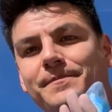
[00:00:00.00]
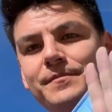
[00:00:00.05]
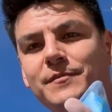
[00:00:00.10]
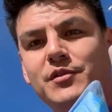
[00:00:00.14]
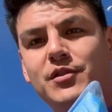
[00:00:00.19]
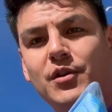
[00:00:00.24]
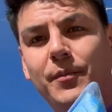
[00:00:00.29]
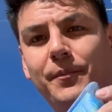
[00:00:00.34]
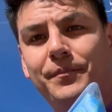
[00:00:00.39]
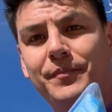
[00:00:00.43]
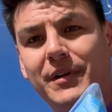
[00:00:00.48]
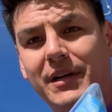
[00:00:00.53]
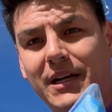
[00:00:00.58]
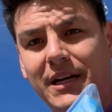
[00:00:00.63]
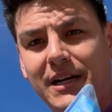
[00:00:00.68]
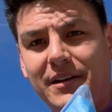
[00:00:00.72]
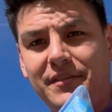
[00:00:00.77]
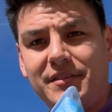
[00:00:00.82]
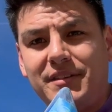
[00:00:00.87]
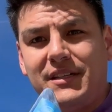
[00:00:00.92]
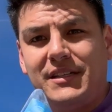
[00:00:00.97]
So I got
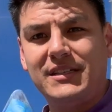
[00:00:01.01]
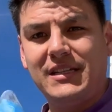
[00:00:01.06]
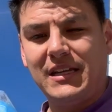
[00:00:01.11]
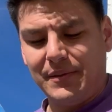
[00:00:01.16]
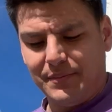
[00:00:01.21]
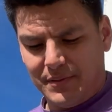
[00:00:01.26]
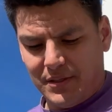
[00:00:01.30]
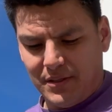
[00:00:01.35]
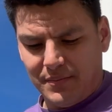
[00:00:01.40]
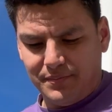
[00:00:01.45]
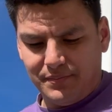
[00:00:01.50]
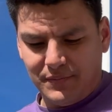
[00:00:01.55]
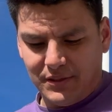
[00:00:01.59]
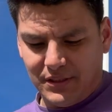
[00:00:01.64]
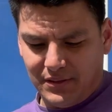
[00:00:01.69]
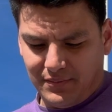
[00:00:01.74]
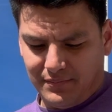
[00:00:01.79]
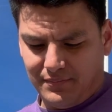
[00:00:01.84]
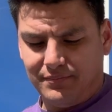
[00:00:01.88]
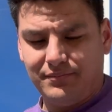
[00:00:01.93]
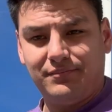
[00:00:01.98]
everything taped up.
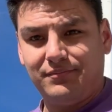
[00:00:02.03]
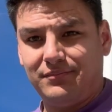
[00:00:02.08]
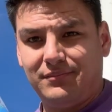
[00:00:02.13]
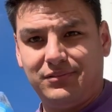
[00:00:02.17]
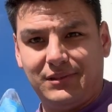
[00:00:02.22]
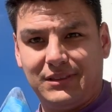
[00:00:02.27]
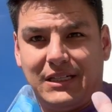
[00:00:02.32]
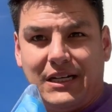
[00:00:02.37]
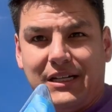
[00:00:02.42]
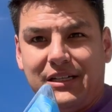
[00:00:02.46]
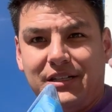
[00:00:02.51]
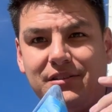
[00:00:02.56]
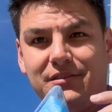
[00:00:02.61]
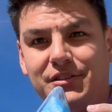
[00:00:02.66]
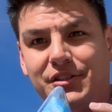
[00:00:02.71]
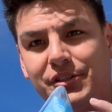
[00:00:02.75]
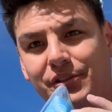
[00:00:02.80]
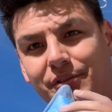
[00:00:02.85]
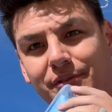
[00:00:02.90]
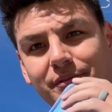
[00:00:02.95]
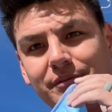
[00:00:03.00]
Let's kind of
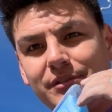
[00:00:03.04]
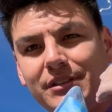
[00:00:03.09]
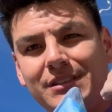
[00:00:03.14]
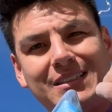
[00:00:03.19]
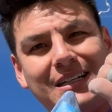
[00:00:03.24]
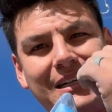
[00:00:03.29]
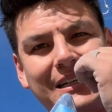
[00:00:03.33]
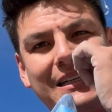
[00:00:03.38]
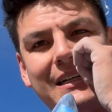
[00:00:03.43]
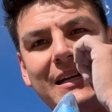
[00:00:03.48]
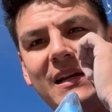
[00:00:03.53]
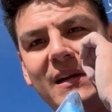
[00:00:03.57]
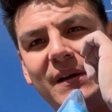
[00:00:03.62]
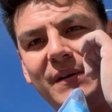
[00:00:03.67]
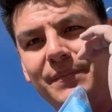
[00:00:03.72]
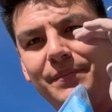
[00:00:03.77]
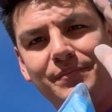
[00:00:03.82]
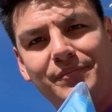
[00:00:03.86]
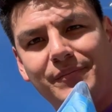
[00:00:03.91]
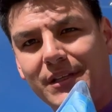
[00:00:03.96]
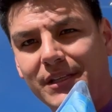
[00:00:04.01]
chill, just kind of ghetto,
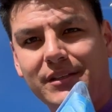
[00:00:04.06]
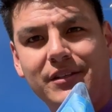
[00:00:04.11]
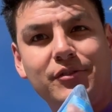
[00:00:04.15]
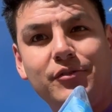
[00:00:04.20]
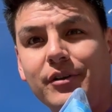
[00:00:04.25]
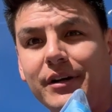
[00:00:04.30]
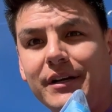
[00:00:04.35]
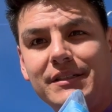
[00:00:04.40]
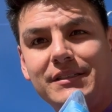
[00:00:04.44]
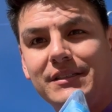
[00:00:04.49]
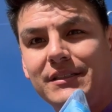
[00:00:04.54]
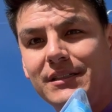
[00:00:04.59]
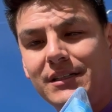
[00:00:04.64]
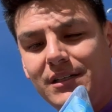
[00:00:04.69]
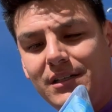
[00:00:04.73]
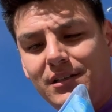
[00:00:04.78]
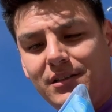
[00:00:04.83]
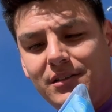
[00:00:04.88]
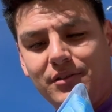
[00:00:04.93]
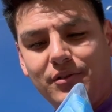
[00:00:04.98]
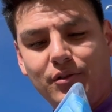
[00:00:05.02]
nothing crazy.
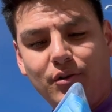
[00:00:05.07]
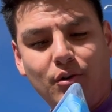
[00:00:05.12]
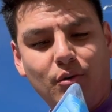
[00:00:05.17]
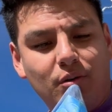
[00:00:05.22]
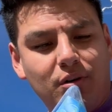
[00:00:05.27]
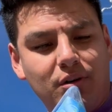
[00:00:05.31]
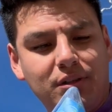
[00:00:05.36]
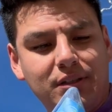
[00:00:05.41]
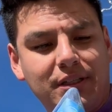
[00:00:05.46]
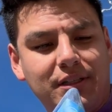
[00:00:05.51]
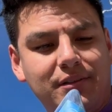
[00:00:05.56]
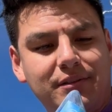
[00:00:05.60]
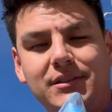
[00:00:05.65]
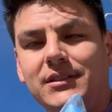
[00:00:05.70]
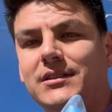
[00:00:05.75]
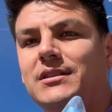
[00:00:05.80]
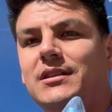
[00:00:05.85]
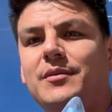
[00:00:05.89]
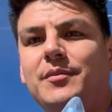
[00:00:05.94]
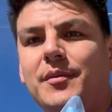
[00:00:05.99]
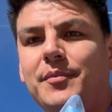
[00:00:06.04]
Don't go all out,
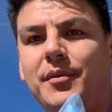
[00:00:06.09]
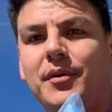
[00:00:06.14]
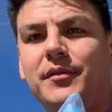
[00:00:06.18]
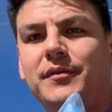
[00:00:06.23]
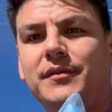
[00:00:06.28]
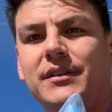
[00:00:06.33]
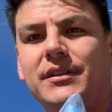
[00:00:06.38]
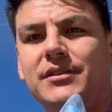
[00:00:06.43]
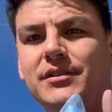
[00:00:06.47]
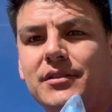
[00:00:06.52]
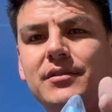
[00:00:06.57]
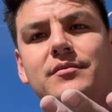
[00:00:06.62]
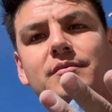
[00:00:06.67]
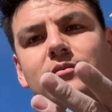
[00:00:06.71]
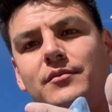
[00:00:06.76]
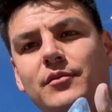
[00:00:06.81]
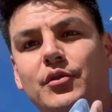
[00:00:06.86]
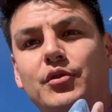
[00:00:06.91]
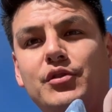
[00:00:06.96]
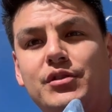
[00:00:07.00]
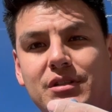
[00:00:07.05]
doesn't need to be perfect,
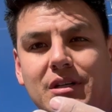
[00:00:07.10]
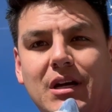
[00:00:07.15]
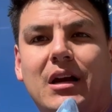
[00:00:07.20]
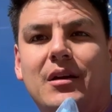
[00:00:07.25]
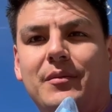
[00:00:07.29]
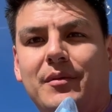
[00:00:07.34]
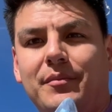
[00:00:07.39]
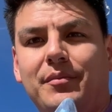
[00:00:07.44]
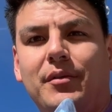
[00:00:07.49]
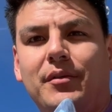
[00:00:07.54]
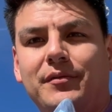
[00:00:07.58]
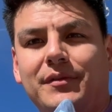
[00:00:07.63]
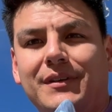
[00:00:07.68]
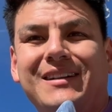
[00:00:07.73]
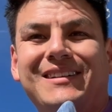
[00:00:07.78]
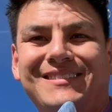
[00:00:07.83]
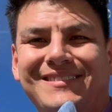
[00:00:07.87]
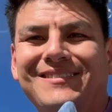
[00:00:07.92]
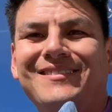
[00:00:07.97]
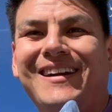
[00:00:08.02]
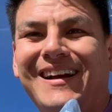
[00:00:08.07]
you just gotta be
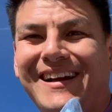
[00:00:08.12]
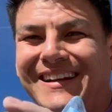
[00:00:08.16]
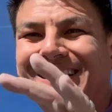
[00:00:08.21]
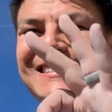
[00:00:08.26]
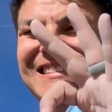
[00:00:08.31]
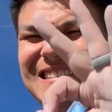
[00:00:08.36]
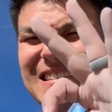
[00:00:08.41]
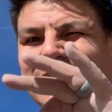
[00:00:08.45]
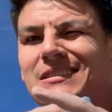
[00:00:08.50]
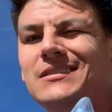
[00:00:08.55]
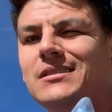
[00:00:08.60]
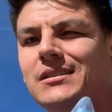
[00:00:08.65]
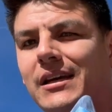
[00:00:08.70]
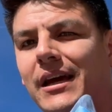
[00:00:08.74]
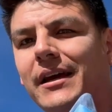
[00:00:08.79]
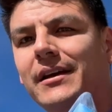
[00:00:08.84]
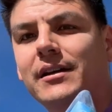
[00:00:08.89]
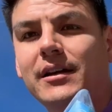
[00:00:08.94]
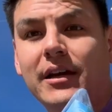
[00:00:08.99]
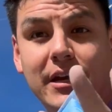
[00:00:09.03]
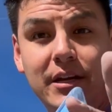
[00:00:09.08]
perfect, right? Okay,
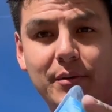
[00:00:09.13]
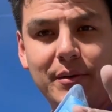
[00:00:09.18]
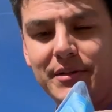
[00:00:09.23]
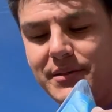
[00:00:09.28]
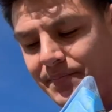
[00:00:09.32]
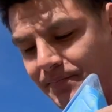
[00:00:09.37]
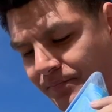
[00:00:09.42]
anyways.